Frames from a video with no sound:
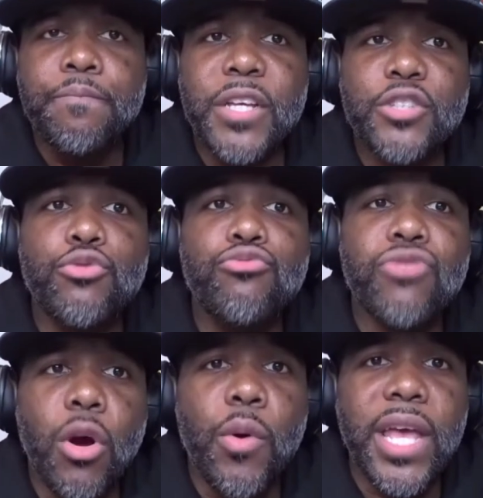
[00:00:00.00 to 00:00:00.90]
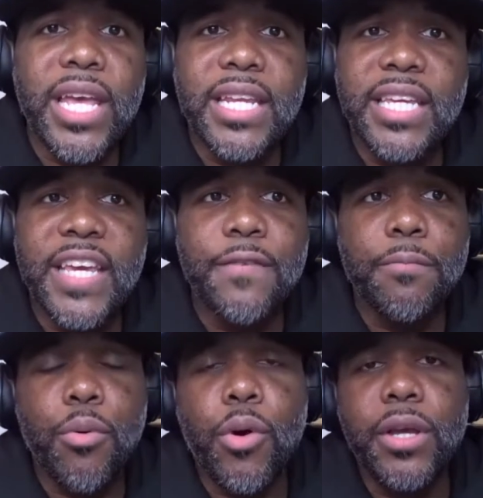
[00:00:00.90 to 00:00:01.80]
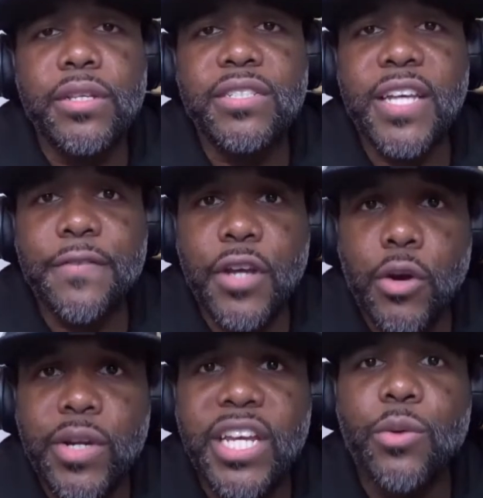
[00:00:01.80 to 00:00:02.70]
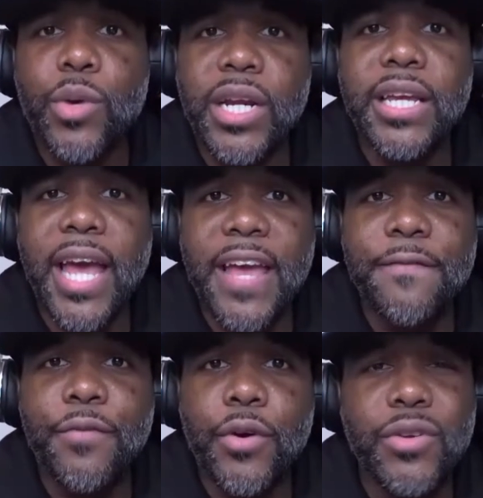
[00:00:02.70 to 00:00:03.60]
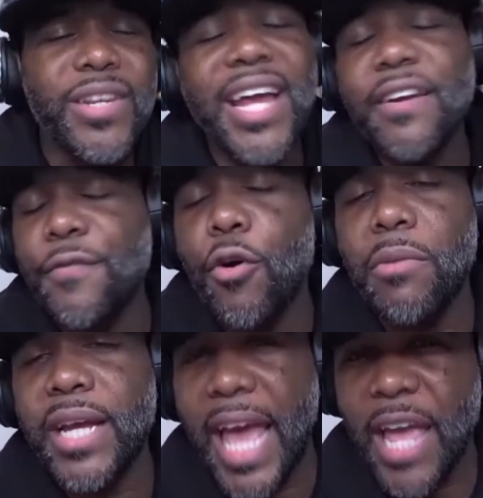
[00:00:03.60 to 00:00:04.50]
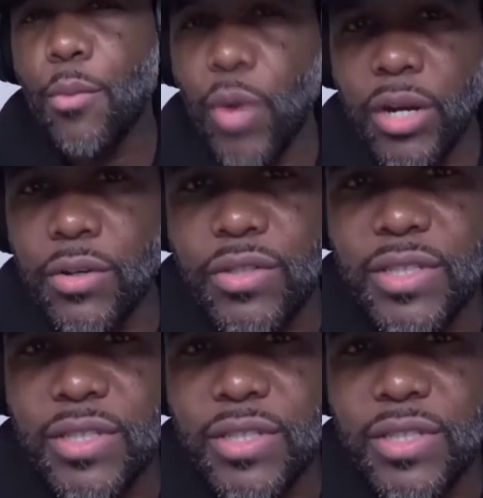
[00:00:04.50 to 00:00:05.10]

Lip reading: that you know at any given point, Steph Curry can win a game for you. Not in the form of game winners.